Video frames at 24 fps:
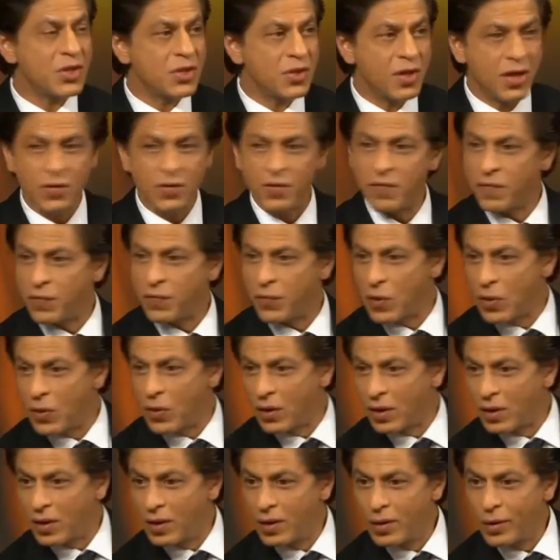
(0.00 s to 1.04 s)
strain of
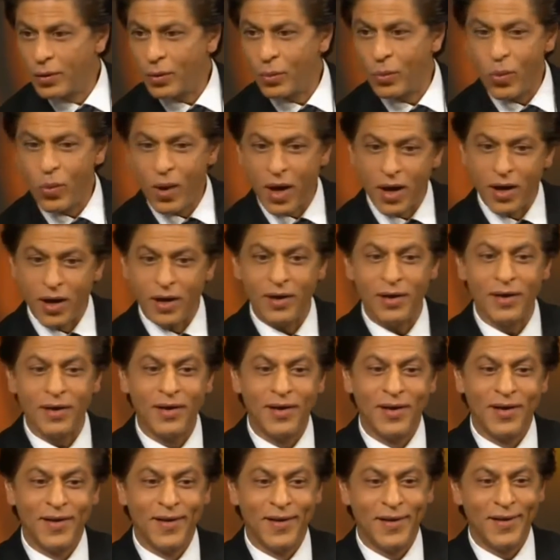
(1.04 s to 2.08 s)
thought where,
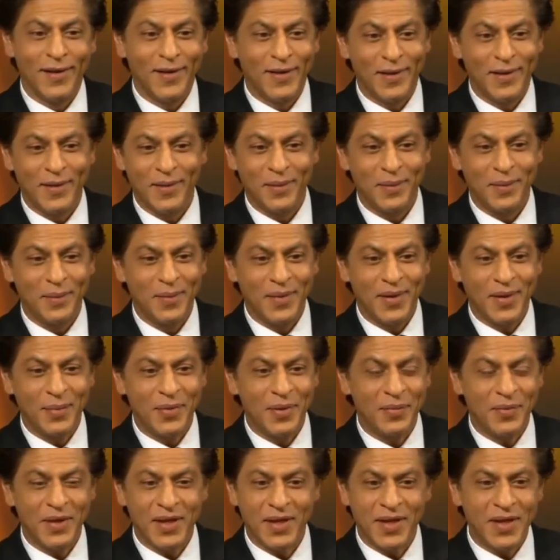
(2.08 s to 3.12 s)

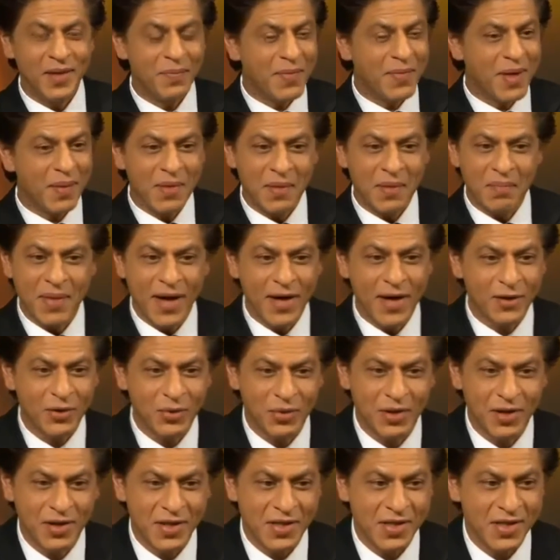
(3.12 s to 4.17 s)
we keep coming back
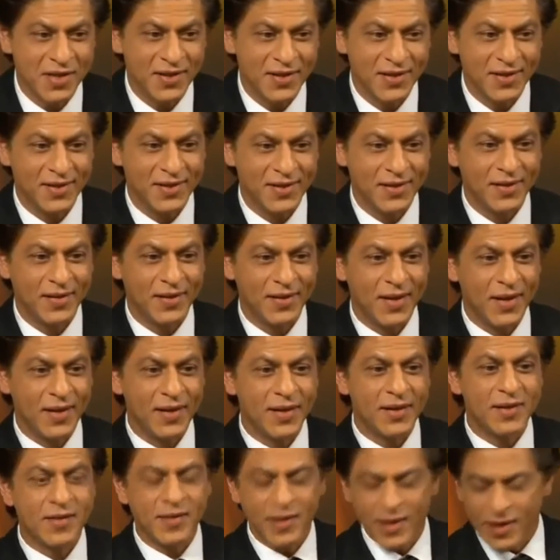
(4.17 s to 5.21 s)
to this, and
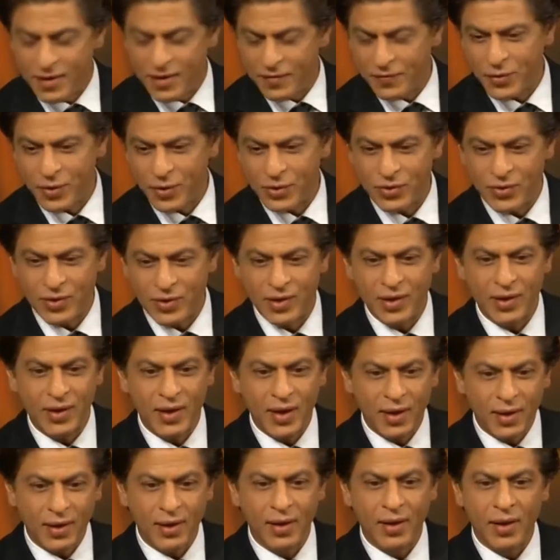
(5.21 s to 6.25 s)
it's really unfortunate
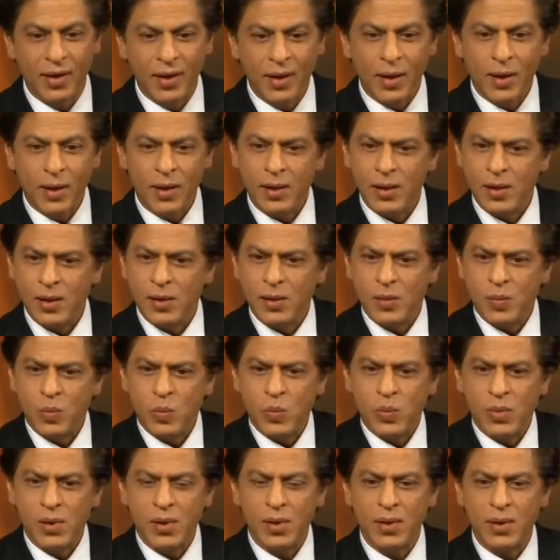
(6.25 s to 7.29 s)
that
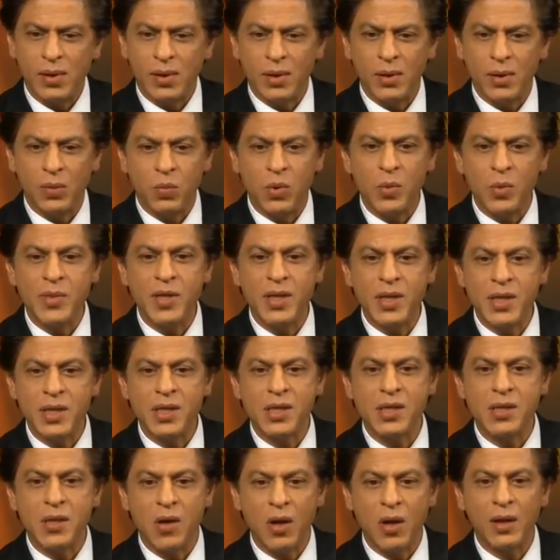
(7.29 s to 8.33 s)
a woman
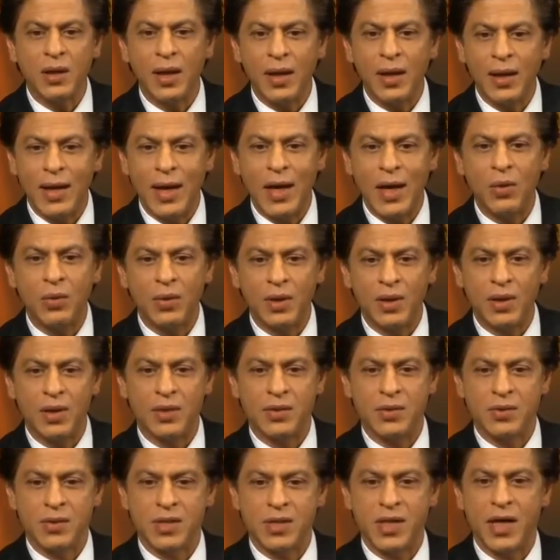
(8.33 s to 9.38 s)
is not allowed in a
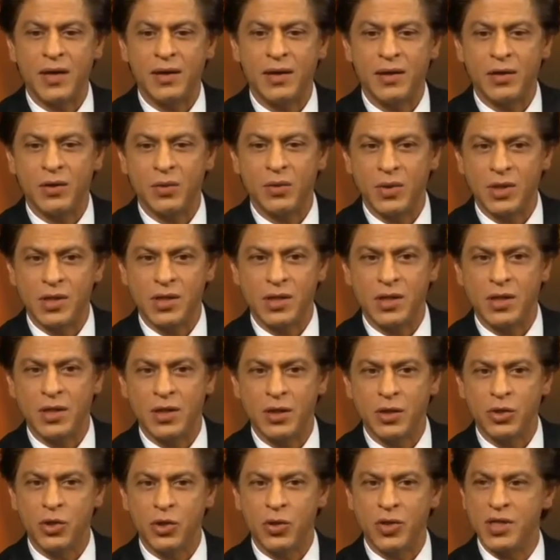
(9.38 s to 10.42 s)
society to assert
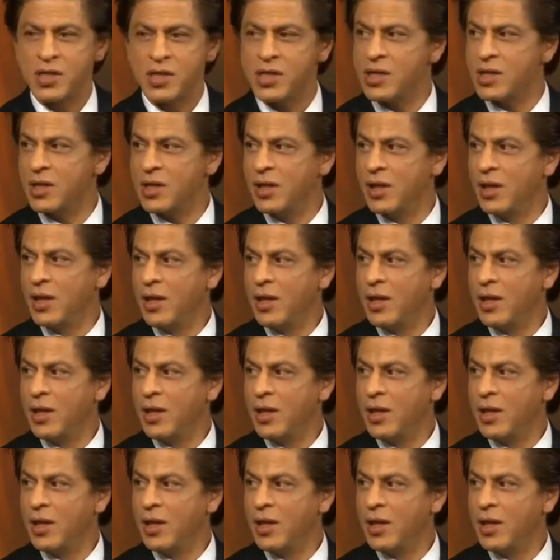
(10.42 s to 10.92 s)
her choice